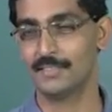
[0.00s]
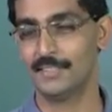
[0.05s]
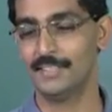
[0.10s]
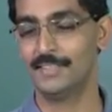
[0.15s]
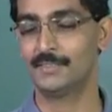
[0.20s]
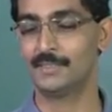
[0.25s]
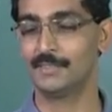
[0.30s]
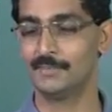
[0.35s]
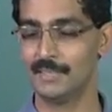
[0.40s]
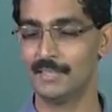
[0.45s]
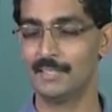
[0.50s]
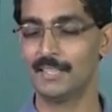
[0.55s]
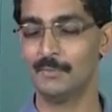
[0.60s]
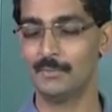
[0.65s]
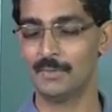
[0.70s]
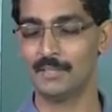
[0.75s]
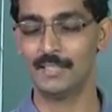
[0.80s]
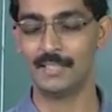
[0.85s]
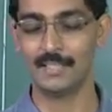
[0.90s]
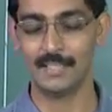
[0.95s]
right, so we will come
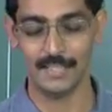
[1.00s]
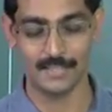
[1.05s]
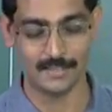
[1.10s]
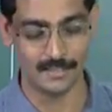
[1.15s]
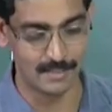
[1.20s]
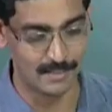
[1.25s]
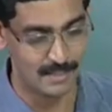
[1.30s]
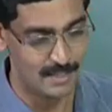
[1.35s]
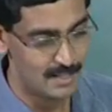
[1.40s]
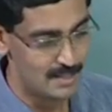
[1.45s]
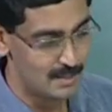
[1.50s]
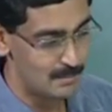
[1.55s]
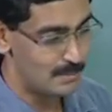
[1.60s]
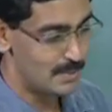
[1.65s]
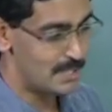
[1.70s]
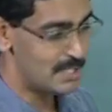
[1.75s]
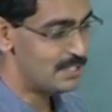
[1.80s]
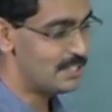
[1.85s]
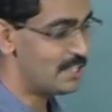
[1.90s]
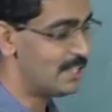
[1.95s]
to that later on, but
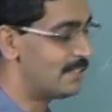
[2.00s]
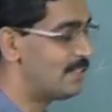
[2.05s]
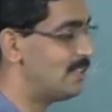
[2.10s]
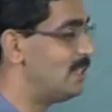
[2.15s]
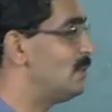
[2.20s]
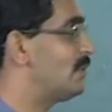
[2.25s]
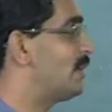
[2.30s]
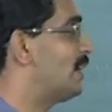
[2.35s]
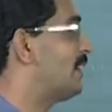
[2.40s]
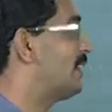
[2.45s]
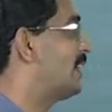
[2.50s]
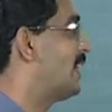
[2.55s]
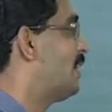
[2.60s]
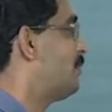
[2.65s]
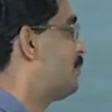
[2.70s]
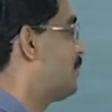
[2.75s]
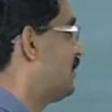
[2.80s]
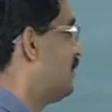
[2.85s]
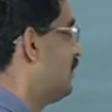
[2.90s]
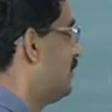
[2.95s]
in general you can capture,